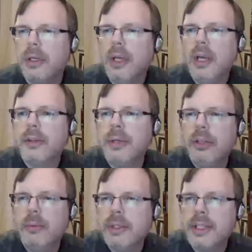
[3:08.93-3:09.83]
3
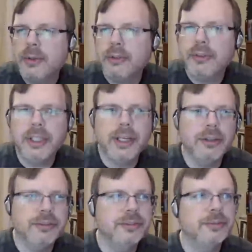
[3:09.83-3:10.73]
humans, a dwarf and an
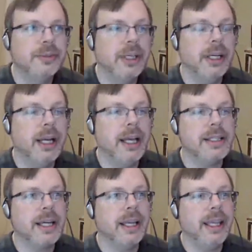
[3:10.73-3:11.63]
elf, as
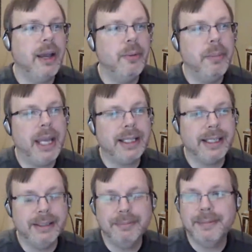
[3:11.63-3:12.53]
I count badly.
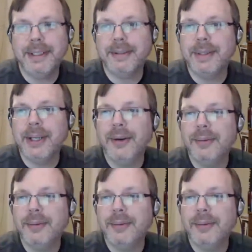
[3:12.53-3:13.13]
There we go. We